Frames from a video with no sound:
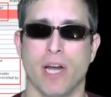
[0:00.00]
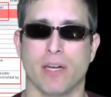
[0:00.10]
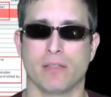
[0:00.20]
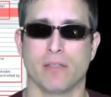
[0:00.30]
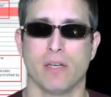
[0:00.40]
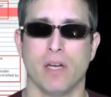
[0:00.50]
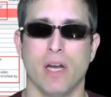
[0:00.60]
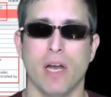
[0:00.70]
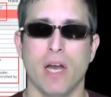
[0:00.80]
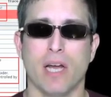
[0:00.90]
checks.
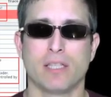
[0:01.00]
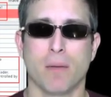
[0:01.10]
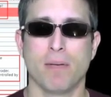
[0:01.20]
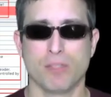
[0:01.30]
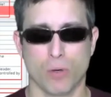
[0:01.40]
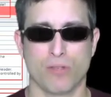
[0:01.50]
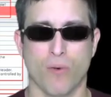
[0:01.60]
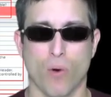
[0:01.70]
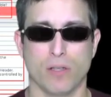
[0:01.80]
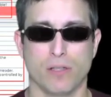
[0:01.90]
It's up at
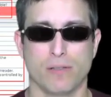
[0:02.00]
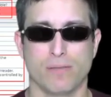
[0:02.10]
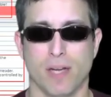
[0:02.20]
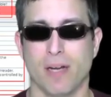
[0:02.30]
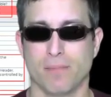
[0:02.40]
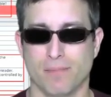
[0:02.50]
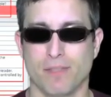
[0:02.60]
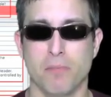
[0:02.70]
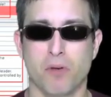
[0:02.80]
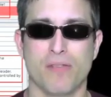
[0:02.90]
SourceForge.
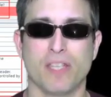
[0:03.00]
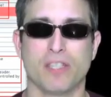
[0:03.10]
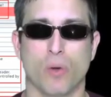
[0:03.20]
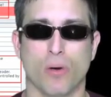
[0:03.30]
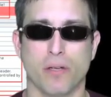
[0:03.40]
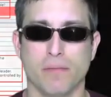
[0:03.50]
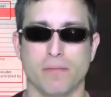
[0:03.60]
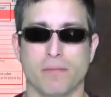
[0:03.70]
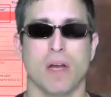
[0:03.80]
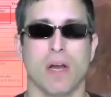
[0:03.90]
See previous story.
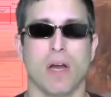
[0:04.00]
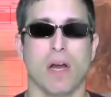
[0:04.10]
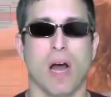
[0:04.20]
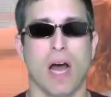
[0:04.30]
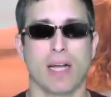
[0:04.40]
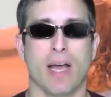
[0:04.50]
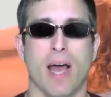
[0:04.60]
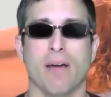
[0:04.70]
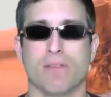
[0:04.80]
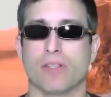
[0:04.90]

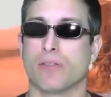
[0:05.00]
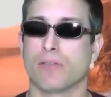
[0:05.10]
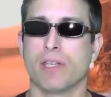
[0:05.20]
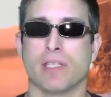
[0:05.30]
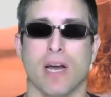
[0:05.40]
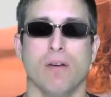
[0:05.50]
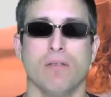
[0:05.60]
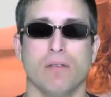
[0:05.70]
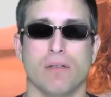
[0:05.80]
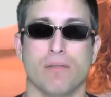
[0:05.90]
iCat version 3 is
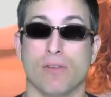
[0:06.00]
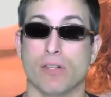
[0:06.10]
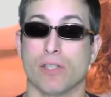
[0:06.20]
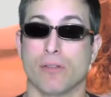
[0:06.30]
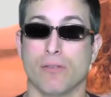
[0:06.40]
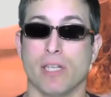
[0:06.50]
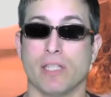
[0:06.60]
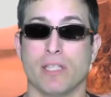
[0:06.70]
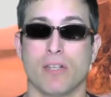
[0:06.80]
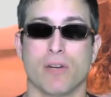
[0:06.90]
out. Version 3
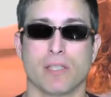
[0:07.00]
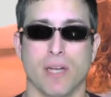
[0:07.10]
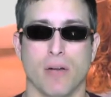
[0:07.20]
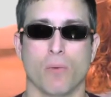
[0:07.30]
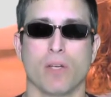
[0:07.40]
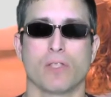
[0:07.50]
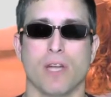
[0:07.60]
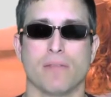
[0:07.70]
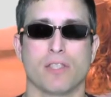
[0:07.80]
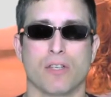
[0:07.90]
is Citrix and Windows
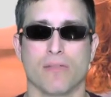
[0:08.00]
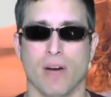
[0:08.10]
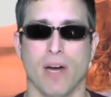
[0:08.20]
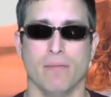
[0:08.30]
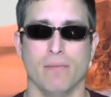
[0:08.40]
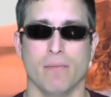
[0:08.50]
7 certified.